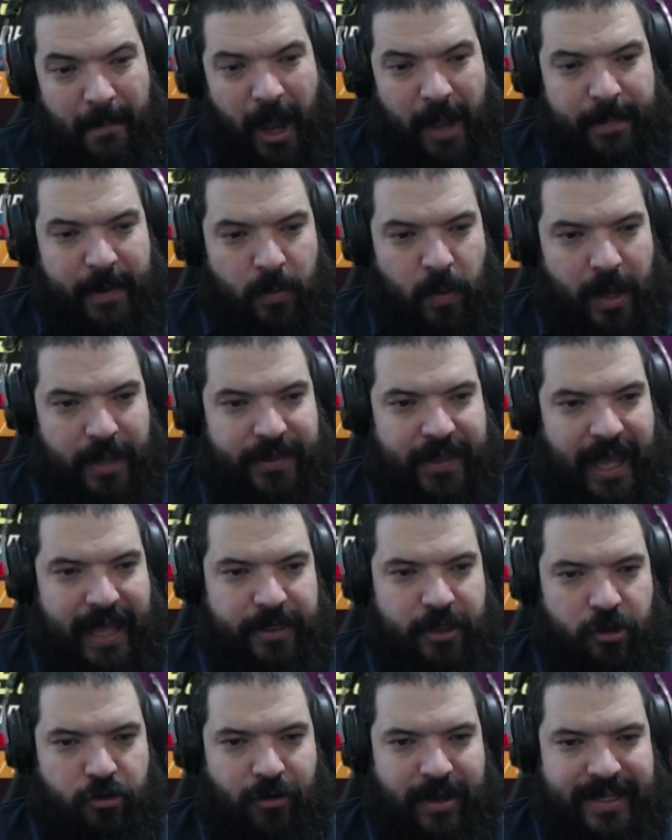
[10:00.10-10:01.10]
be worth getting
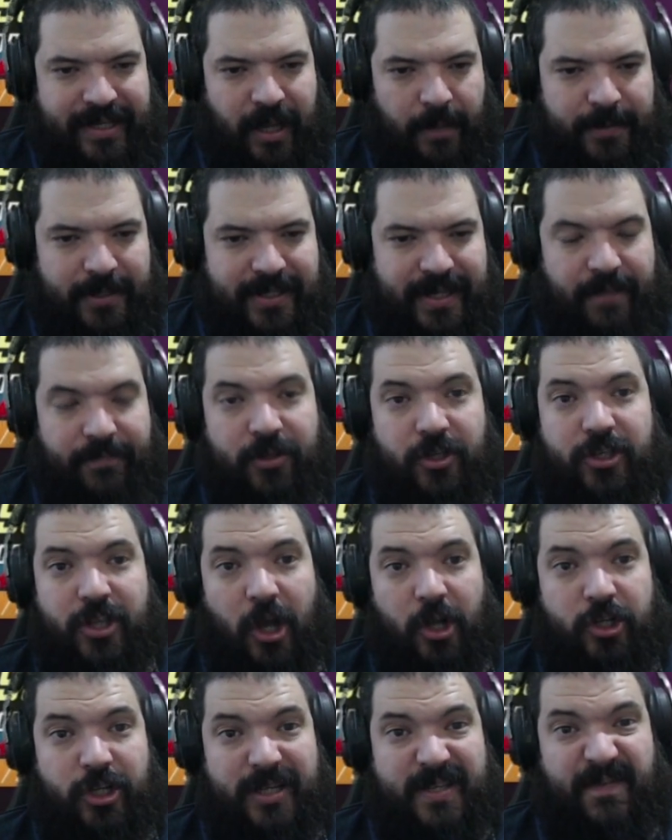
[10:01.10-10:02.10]
the Kree's up to
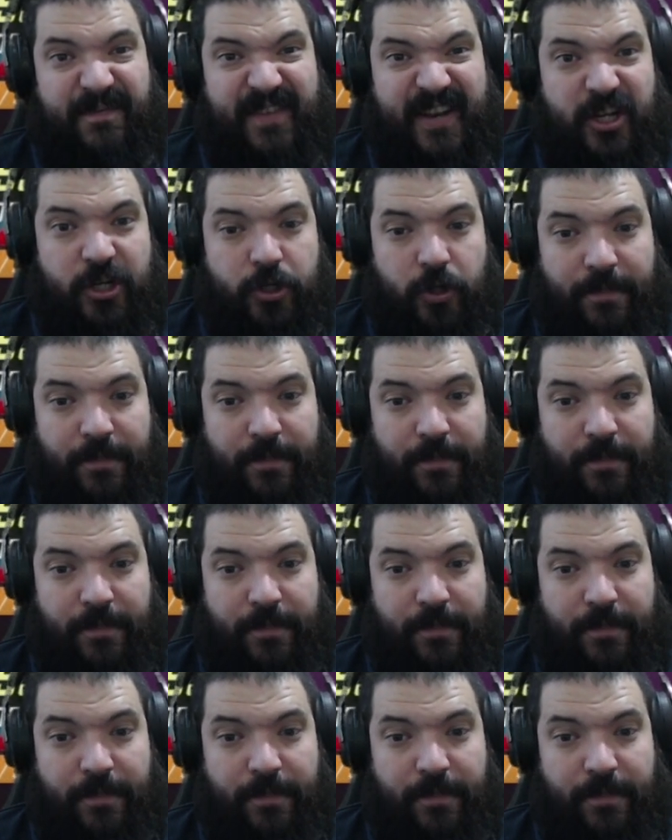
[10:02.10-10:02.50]
7-star just to finish off